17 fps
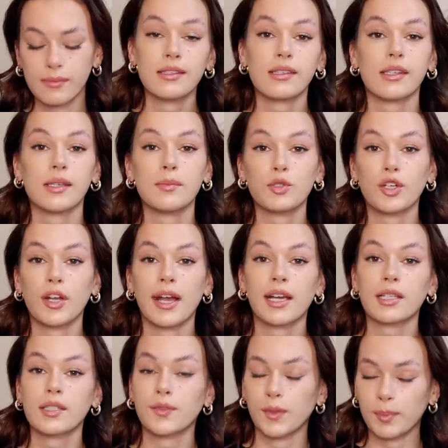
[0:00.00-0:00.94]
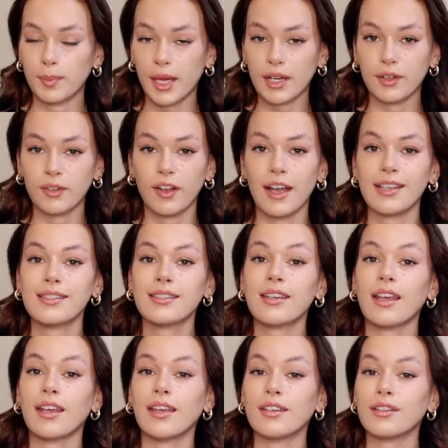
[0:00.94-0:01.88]
sleep tracks for better
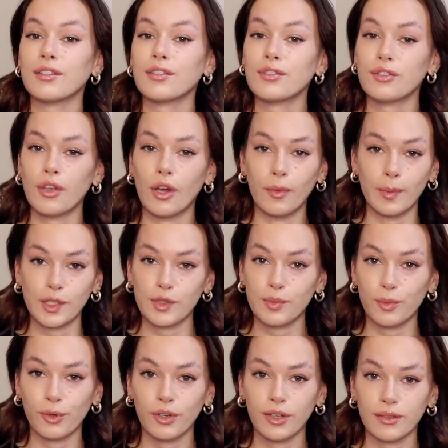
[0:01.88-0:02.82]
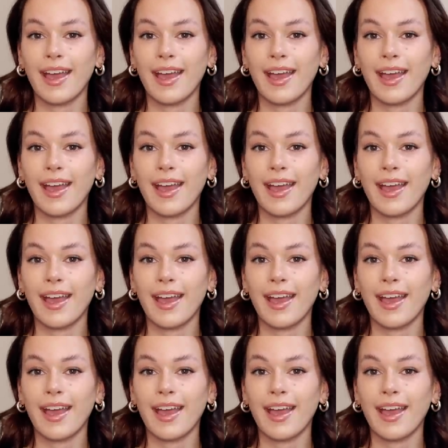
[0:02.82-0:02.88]
rest, and so much more.